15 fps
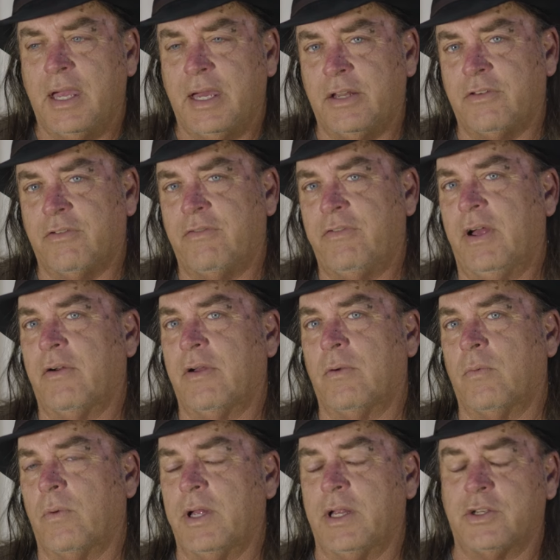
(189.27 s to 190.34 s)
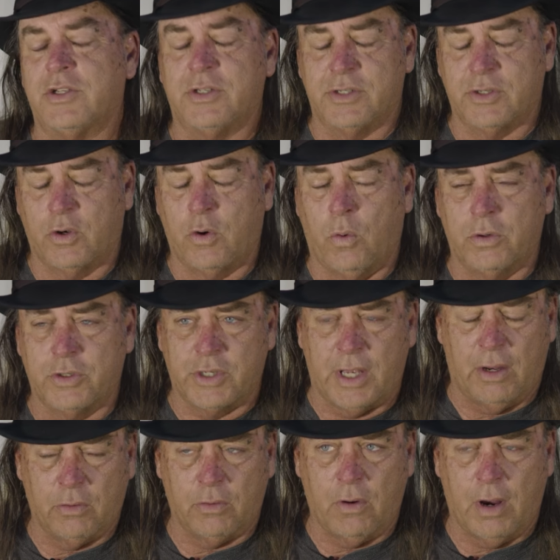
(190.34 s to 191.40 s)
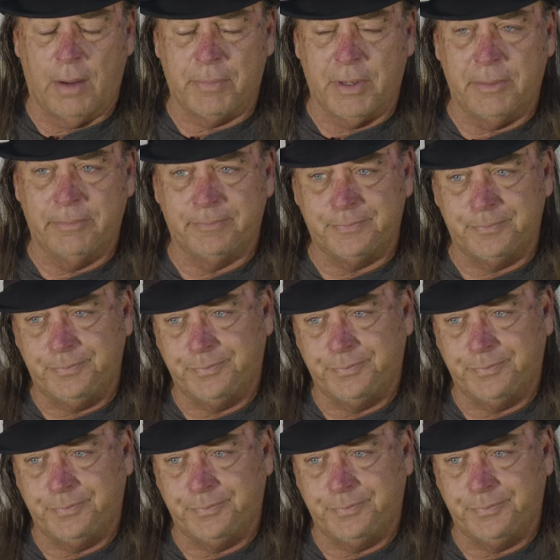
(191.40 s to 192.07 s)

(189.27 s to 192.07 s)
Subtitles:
And it's very rich. It's a quartz outcropping.